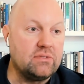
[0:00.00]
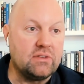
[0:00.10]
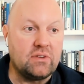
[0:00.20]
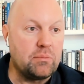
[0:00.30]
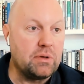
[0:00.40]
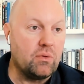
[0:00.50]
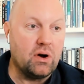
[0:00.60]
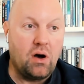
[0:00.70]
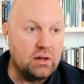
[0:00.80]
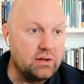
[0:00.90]
This ought to be where
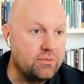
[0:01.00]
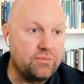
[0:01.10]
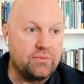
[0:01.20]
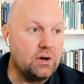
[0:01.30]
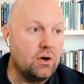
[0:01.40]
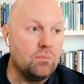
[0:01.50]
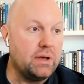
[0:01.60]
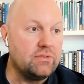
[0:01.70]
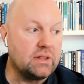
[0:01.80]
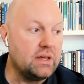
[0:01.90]
all of,
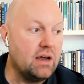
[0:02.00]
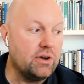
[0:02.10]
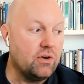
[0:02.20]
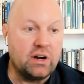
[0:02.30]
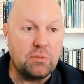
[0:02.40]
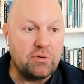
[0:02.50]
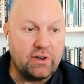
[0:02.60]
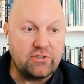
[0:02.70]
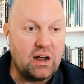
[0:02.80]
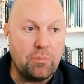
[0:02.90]
basically every creative
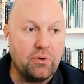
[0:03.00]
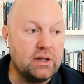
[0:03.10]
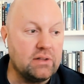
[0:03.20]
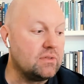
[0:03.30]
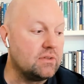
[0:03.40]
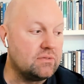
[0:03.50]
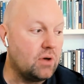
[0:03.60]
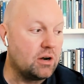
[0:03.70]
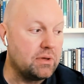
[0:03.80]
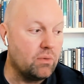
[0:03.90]
profession operates. This
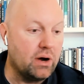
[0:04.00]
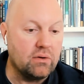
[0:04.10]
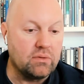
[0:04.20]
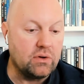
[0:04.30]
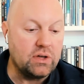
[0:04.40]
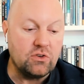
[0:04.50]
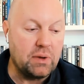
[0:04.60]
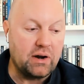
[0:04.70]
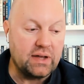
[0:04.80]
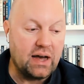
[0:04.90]
ought to be where, a huge
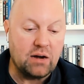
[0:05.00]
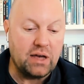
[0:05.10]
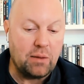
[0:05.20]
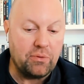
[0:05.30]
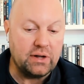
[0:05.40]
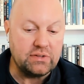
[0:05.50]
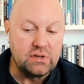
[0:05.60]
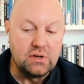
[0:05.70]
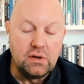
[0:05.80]
amount of the economy operates.